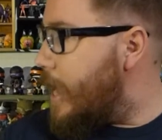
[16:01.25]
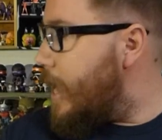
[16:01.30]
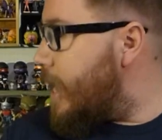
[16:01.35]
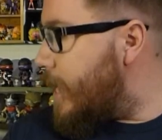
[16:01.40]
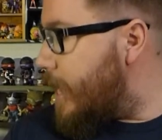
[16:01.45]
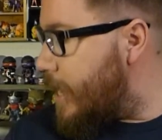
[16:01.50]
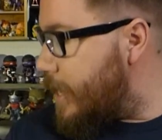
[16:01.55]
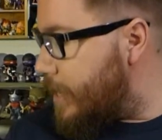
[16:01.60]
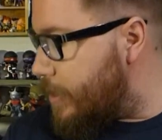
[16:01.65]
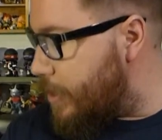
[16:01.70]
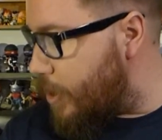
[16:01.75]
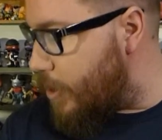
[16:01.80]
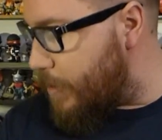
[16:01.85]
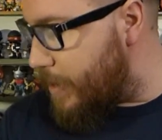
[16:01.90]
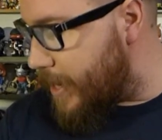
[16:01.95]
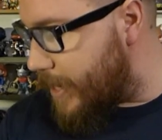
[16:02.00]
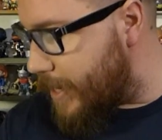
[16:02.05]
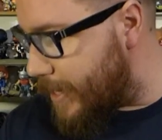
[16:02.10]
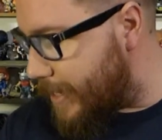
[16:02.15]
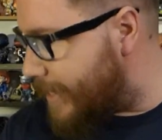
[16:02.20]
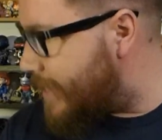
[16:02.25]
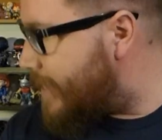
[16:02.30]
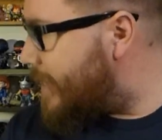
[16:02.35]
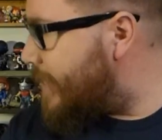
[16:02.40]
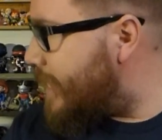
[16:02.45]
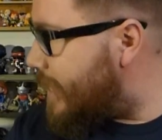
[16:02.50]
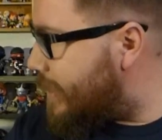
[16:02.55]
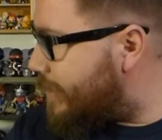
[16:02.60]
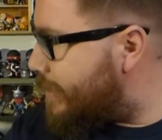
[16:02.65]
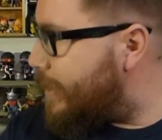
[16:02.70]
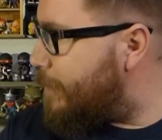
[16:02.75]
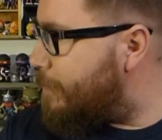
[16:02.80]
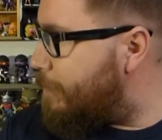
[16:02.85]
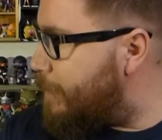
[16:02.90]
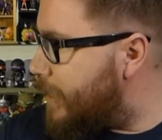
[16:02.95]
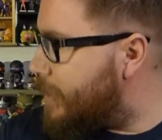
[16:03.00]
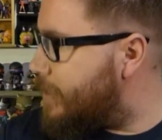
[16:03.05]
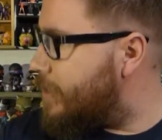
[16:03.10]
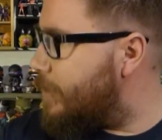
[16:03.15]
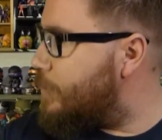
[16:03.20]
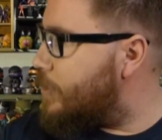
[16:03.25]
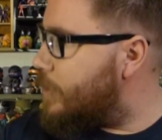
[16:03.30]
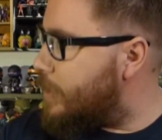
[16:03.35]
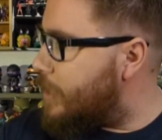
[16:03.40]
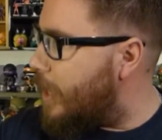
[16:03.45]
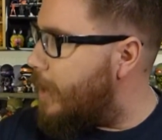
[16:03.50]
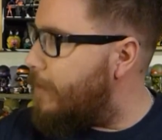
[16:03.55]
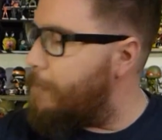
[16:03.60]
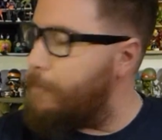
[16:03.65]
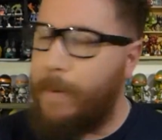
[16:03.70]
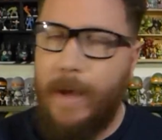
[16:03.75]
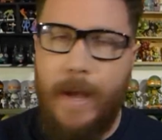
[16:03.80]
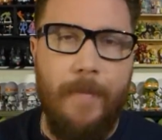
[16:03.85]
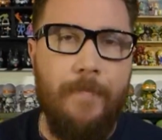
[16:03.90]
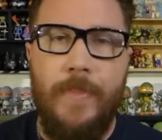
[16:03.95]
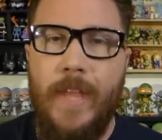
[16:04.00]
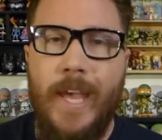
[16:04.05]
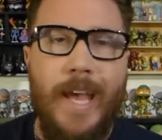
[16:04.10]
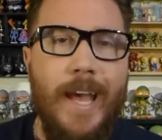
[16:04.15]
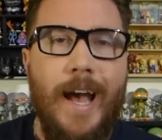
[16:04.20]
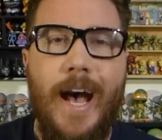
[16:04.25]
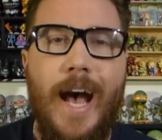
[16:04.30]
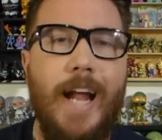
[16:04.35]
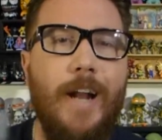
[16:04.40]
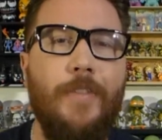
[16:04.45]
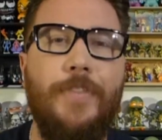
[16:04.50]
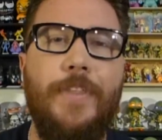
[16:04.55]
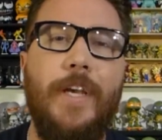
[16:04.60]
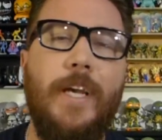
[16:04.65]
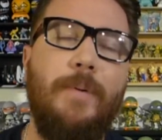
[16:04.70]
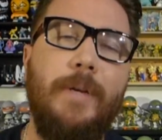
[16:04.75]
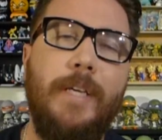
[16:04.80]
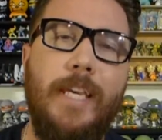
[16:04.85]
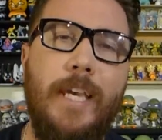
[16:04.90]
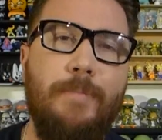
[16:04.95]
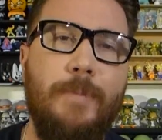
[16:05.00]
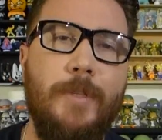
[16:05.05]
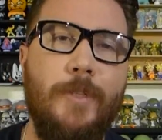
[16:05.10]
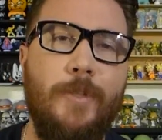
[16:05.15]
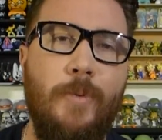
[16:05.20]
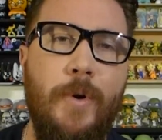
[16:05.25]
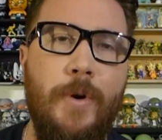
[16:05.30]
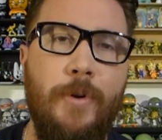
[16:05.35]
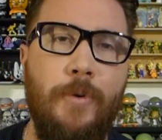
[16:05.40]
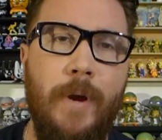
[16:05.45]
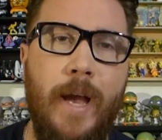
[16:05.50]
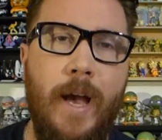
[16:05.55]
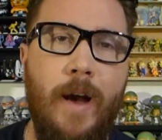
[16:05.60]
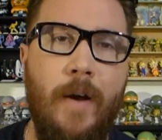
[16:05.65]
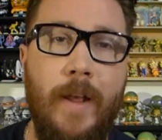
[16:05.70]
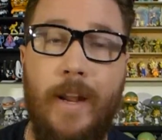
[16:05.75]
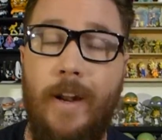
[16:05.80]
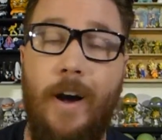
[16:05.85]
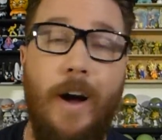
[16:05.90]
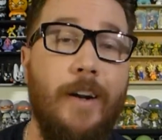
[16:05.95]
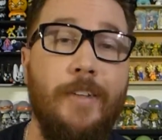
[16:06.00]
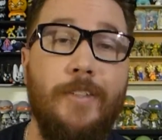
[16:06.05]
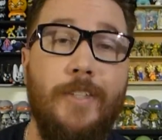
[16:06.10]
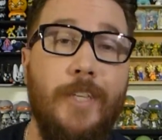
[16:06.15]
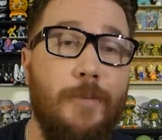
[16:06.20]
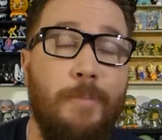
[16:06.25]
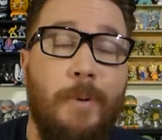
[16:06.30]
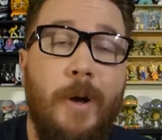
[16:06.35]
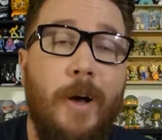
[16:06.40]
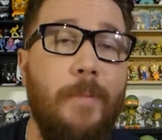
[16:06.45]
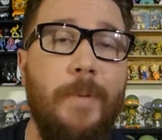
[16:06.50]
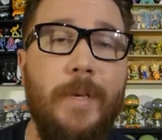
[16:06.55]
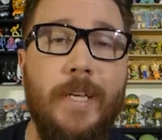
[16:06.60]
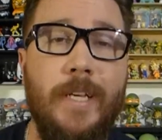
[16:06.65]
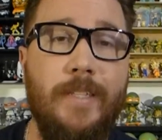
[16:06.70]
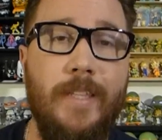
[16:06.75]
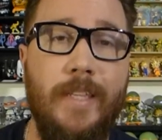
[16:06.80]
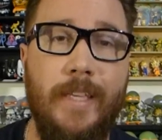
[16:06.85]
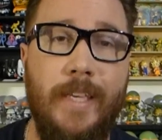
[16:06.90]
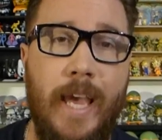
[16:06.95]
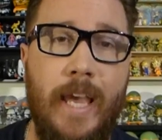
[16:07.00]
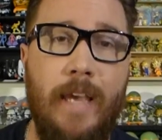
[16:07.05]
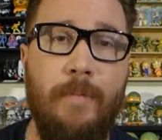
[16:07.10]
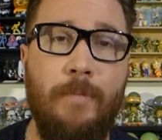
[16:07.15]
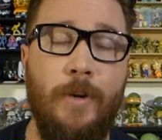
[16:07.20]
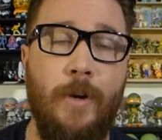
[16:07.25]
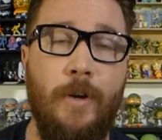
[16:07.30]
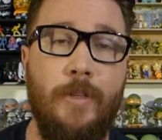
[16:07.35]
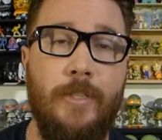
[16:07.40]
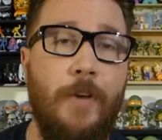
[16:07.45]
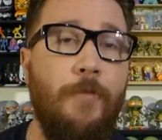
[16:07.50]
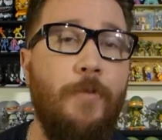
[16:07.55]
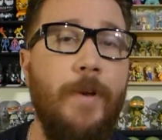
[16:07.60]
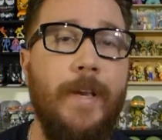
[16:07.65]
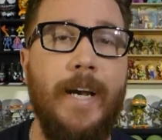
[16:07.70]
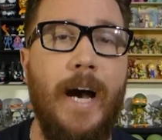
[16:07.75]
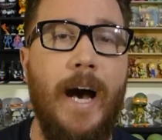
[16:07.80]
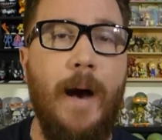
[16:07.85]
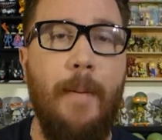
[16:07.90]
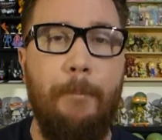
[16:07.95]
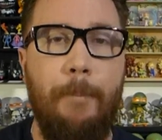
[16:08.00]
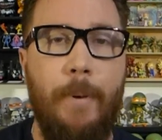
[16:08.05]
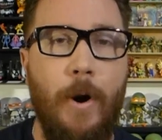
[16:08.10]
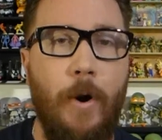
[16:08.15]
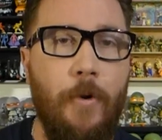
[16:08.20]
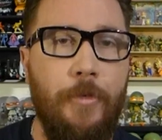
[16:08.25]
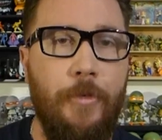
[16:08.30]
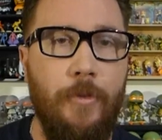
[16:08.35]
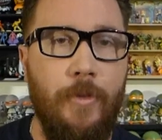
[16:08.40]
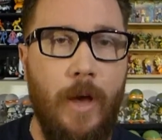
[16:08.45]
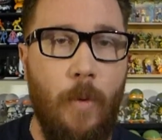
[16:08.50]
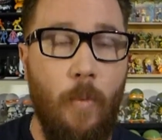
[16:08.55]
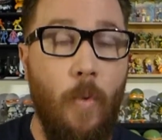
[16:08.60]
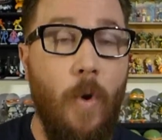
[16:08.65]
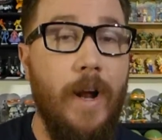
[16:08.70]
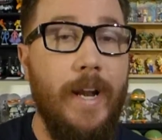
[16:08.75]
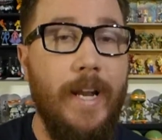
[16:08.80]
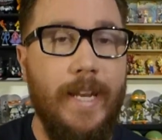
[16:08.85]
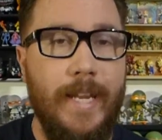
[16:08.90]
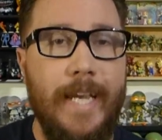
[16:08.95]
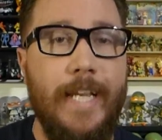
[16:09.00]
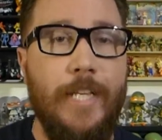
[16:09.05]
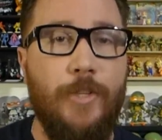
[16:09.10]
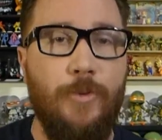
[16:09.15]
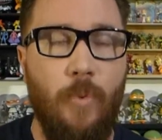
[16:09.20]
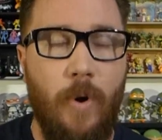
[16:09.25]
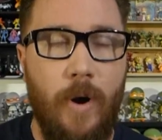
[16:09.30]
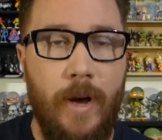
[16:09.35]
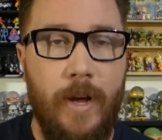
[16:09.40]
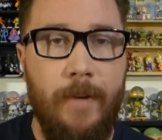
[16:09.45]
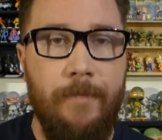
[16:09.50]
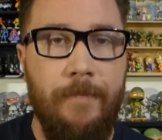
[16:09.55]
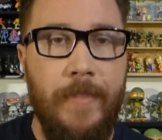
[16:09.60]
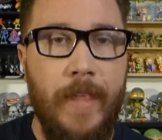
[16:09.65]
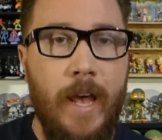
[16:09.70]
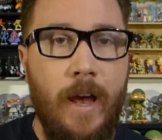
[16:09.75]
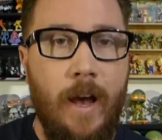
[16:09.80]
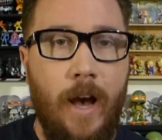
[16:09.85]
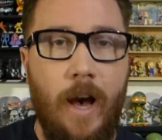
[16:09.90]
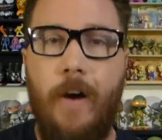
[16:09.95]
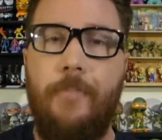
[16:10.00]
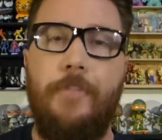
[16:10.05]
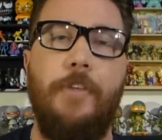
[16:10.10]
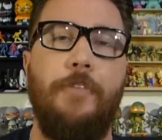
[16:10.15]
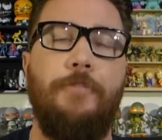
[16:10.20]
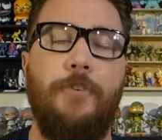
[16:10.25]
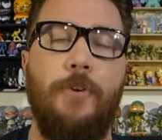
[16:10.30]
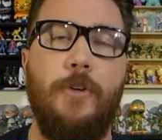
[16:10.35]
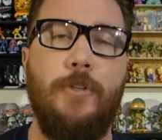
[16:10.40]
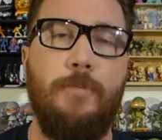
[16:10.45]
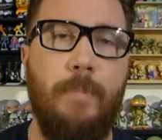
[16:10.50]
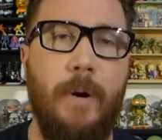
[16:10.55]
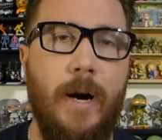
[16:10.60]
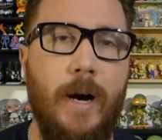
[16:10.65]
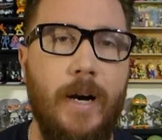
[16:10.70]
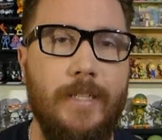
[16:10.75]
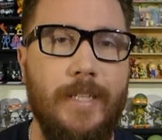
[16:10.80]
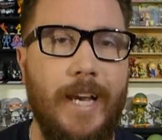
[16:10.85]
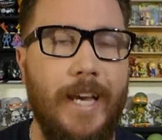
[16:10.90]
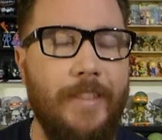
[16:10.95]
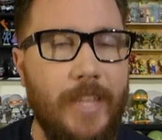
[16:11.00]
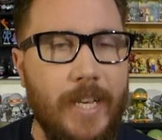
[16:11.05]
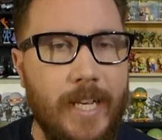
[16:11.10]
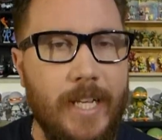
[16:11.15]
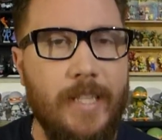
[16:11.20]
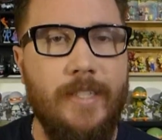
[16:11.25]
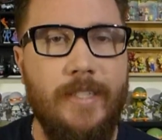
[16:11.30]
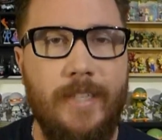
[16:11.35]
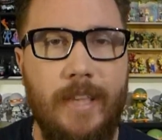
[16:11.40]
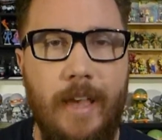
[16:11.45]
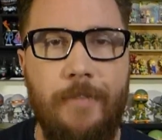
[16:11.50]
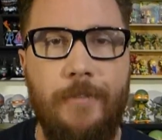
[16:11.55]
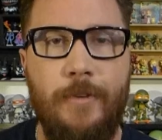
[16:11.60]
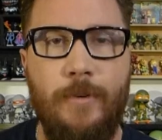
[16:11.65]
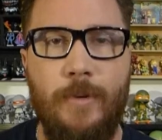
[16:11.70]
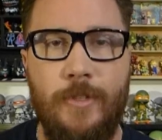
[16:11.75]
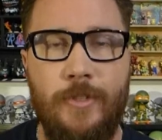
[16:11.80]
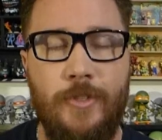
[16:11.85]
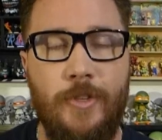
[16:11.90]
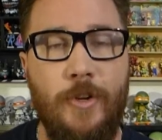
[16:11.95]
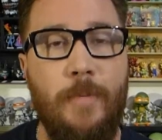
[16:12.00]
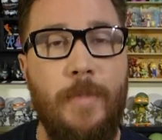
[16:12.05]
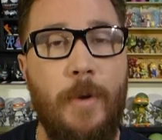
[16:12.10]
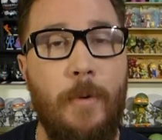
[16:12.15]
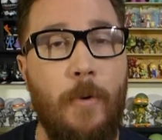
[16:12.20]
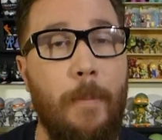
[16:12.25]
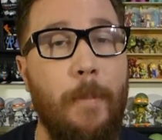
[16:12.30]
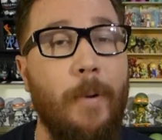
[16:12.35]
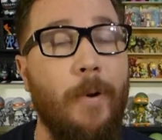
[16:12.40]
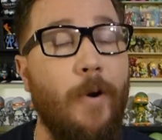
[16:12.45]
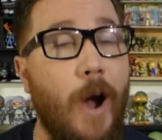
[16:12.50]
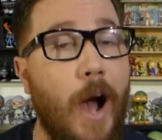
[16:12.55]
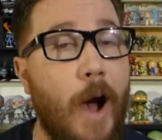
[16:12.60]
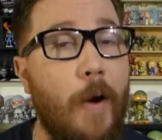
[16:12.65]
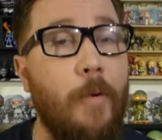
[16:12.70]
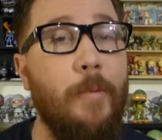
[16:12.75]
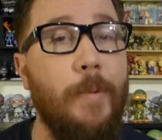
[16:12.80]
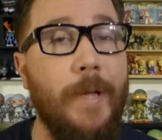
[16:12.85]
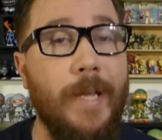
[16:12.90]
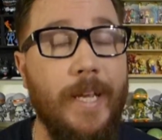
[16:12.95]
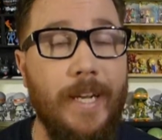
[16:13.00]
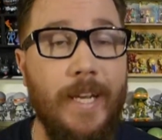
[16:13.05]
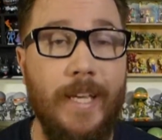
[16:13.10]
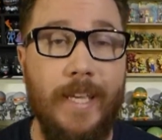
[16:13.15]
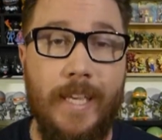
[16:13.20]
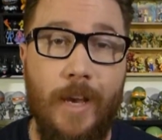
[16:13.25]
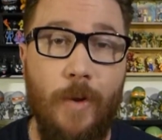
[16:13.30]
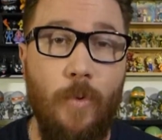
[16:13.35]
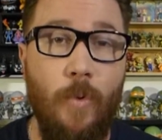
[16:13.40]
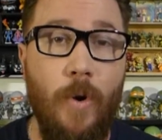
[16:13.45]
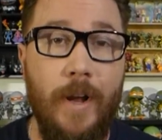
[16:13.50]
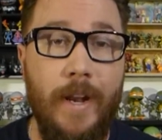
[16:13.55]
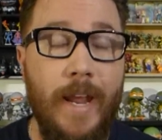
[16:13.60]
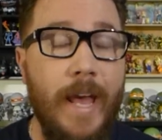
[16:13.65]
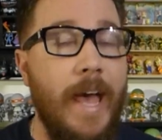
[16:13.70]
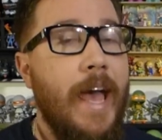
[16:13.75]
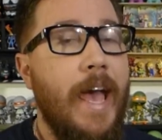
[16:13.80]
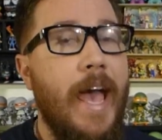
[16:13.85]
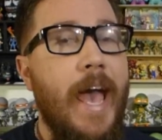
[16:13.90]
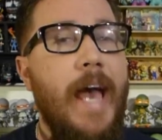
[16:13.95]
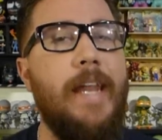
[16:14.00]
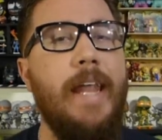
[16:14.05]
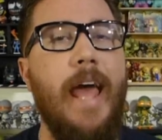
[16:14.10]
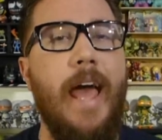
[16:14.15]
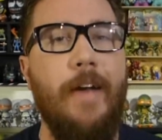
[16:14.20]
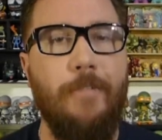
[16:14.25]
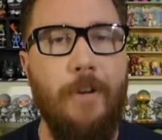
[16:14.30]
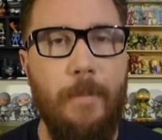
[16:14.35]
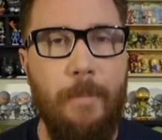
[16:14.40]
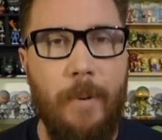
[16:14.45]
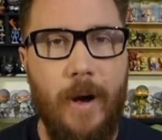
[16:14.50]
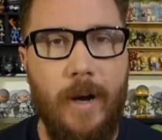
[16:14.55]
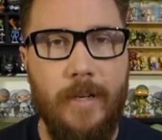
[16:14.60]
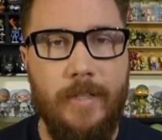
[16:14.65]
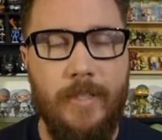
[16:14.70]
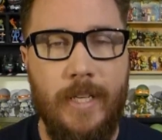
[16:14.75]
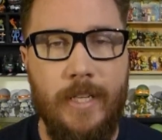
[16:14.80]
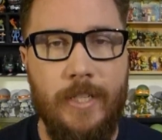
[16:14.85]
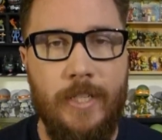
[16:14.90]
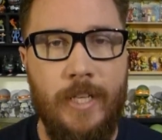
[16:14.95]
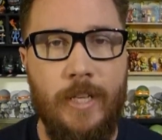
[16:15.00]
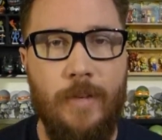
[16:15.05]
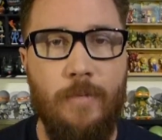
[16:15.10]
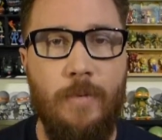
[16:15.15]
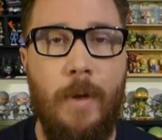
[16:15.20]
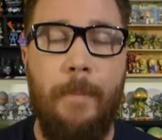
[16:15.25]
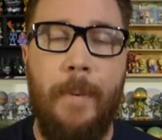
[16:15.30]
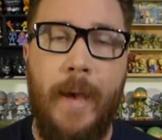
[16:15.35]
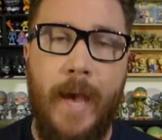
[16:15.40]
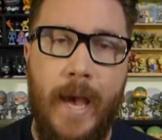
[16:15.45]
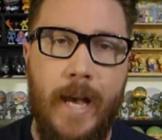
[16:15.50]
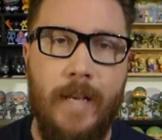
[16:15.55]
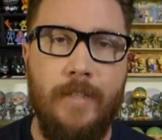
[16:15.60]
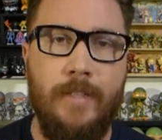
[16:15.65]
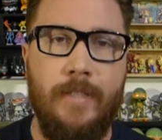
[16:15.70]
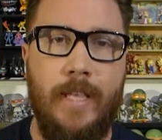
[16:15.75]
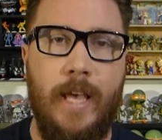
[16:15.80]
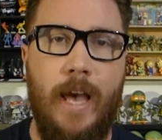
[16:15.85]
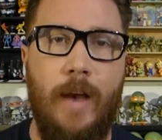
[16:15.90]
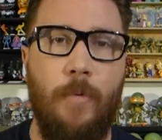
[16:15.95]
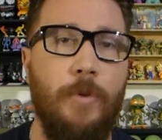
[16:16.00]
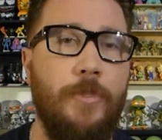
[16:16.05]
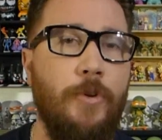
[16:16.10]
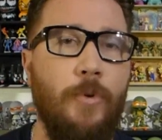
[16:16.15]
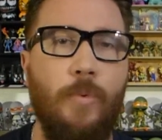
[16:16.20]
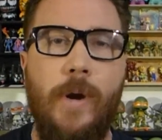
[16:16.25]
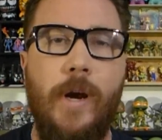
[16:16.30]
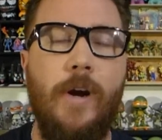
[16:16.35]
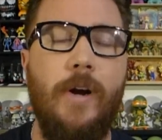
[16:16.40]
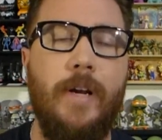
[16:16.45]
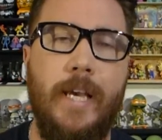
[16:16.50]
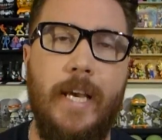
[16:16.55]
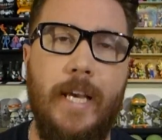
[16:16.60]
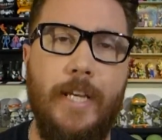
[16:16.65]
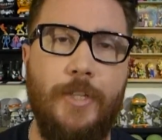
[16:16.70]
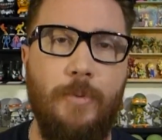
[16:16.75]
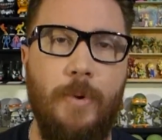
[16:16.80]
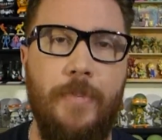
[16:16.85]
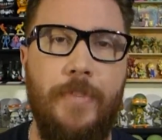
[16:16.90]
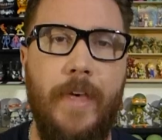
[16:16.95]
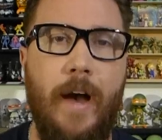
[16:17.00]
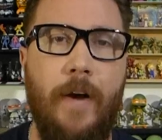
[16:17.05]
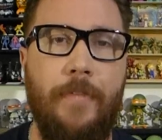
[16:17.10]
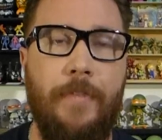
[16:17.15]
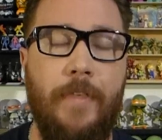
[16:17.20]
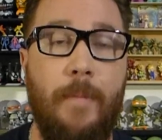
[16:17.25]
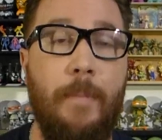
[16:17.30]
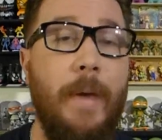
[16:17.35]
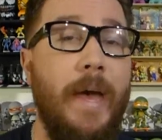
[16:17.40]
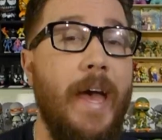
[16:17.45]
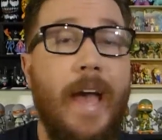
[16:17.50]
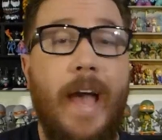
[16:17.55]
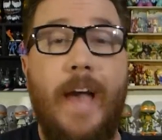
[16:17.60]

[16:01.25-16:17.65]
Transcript: And you know, you got a decent mix of stuff, but I don't think I'm going to keep this one around, and honestly, it's probably because of the game codes. If we got both, one in each one of the first box, I think it's safe to assume that we're probably going to get one in every box continuing past that, with a rare occasion without them.